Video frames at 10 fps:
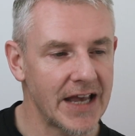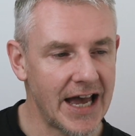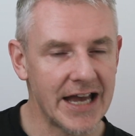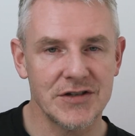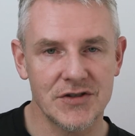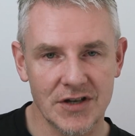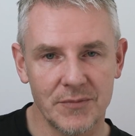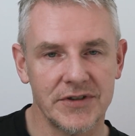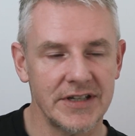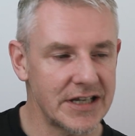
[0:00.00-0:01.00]
It is
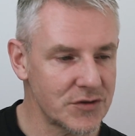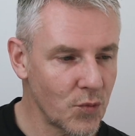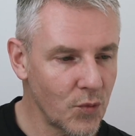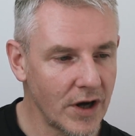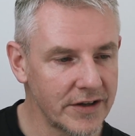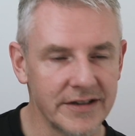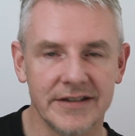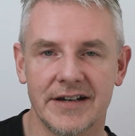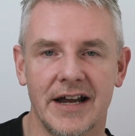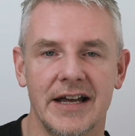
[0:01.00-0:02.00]
something that's worth
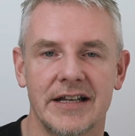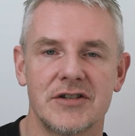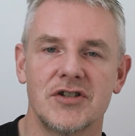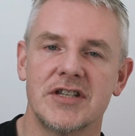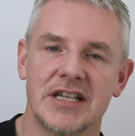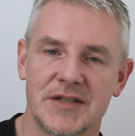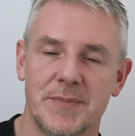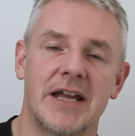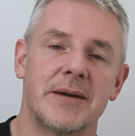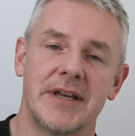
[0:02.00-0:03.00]
trying. It's just
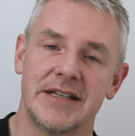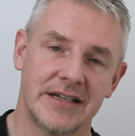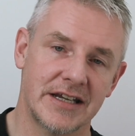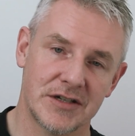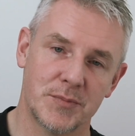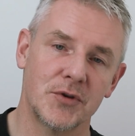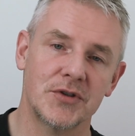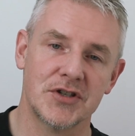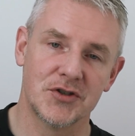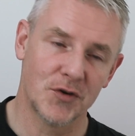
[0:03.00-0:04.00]
experimenting and
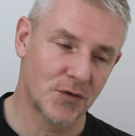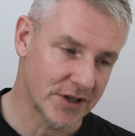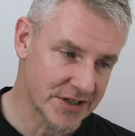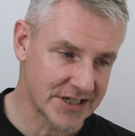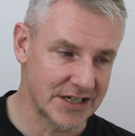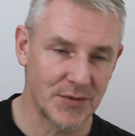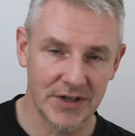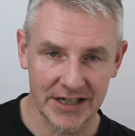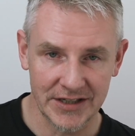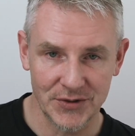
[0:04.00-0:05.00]
exploring the software and see
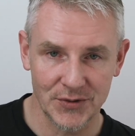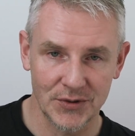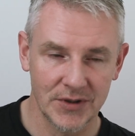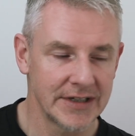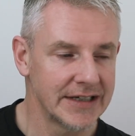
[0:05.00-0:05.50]
what it can do.